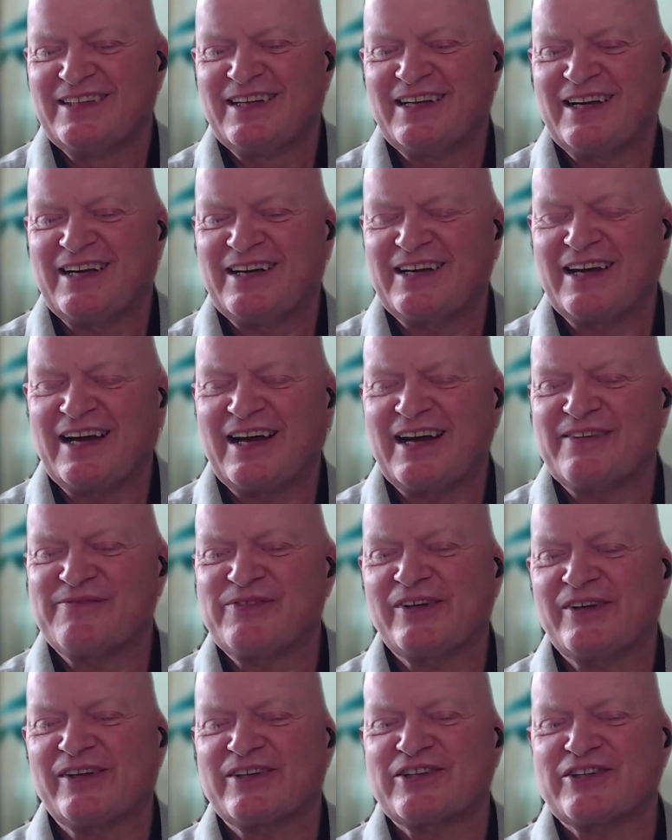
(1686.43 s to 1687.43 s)
I'm
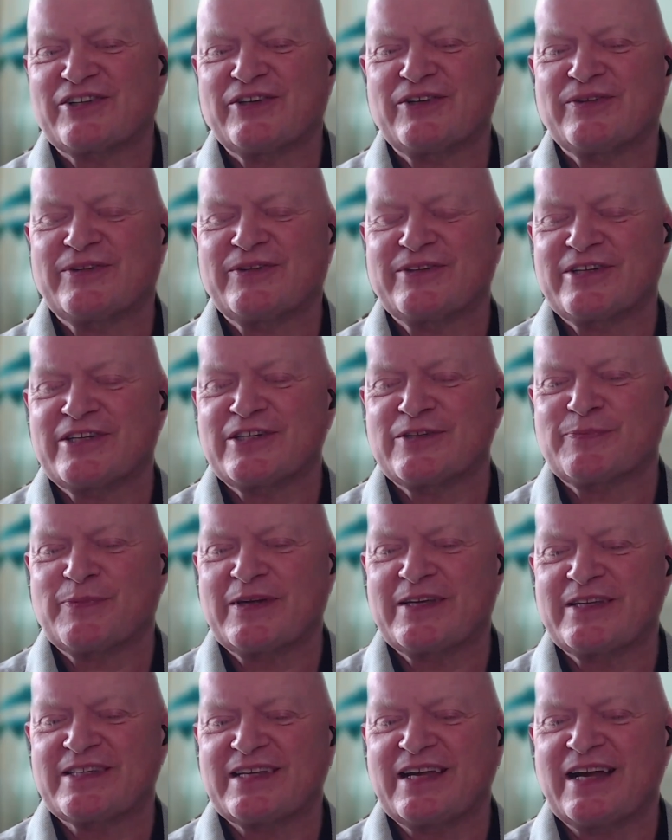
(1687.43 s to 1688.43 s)
not sure whether it
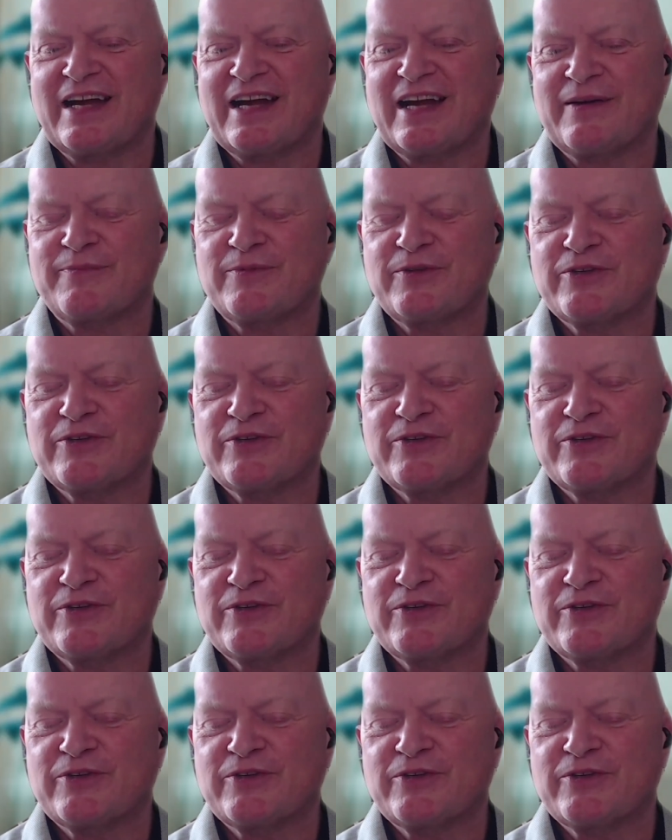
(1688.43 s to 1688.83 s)
speeds that up.